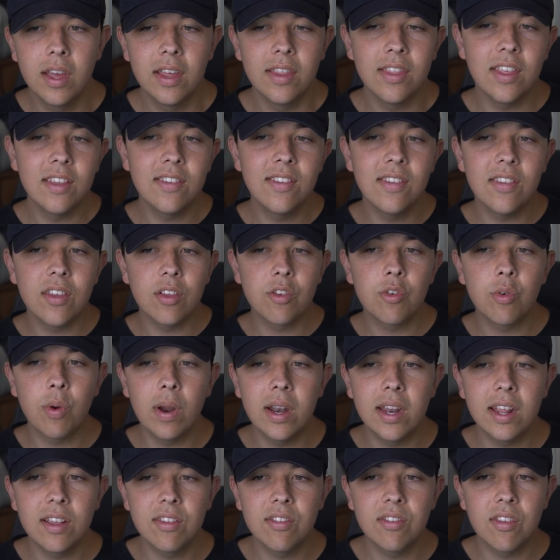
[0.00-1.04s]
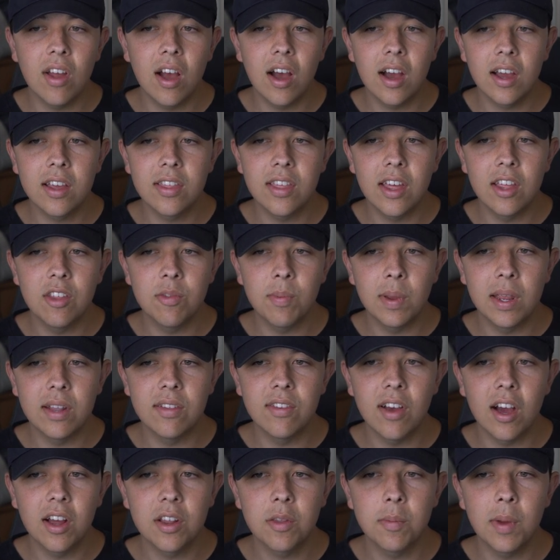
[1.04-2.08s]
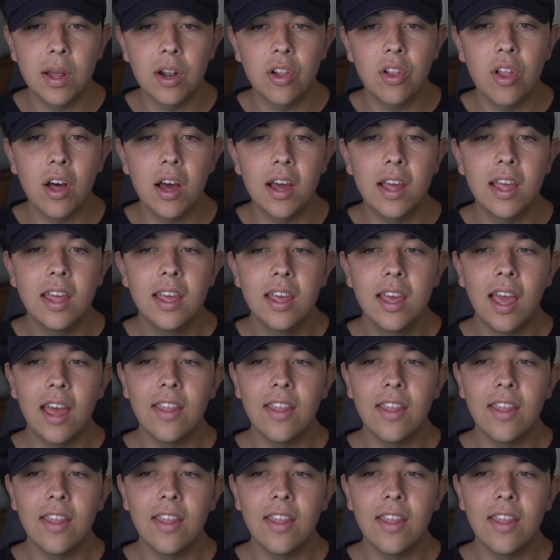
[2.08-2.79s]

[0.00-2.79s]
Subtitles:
this is a trending stock that is being talked about a lot,